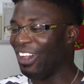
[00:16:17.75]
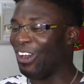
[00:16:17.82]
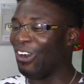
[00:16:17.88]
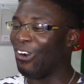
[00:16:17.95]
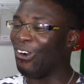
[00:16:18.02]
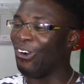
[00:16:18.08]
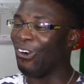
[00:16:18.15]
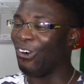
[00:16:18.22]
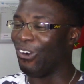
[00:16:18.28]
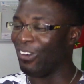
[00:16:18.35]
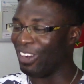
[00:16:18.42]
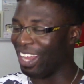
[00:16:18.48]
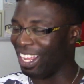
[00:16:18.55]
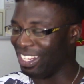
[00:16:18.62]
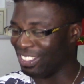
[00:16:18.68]

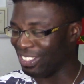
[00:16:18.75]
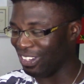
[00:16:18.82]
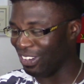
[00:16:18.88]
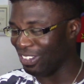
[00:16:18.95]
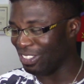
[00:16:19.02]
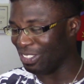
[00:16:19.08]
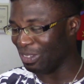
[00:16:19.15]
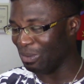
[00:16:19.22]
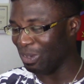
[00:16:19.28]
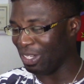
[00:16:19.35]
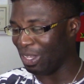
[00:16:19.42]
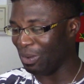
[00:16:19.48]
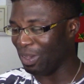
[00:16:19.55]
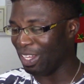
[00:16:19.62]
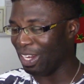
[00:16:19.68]
Oh, that is awesome.
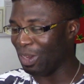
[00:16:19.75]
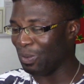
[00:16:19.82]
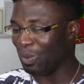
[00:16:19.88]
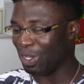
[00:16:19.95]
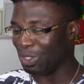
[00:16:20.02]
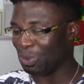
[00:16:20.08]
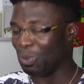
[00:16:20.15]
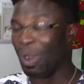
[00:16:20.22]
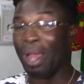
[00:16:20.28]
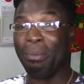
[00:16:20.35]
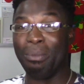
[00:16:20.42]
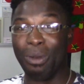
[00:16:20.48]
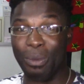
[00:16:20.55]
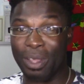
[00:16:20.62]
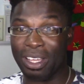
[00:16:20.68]
Okay, we're gonna watch one
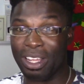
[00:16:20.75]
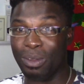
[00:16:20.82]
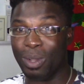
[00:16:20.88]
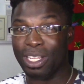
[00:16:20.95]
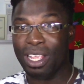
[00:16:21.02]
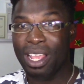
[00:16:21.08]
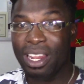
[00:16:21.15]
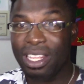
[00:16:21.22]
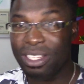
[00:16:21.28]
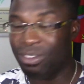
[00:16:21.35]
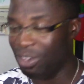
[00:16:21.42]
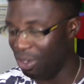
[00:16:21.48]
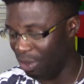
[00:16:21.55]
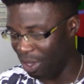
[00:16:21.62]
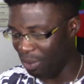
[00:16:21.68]
more. We're gonna watch this
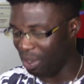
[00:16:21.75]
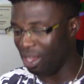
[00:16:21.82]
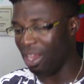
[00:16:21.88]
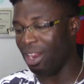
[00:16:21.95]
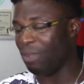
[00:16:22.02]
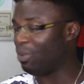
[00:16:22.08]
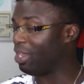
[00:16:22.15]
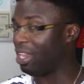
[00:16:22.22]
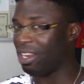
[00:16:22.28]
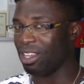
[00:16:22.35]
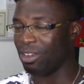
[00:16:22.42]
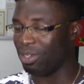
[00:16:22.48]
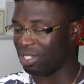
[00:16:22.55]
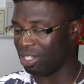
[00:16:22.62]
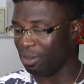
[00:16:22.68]
video. Yeah, we gotta
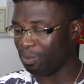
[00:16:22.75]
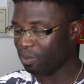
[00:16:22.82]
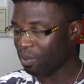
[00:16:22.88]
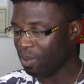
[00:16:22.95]
go sleep.